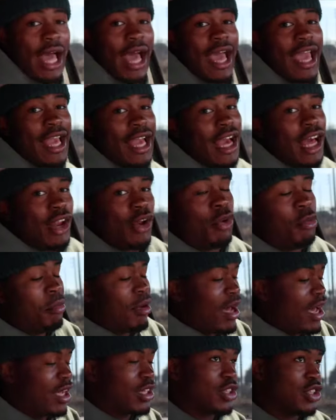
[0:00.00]
I ain't got no
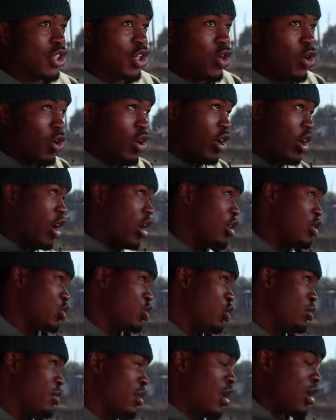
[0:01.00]
mask to go in.
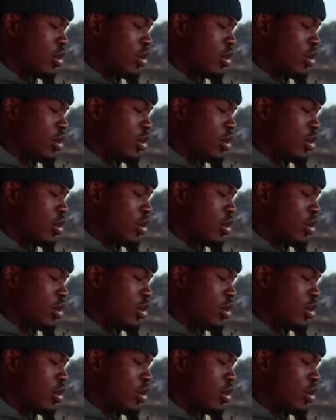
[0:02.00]
Show him the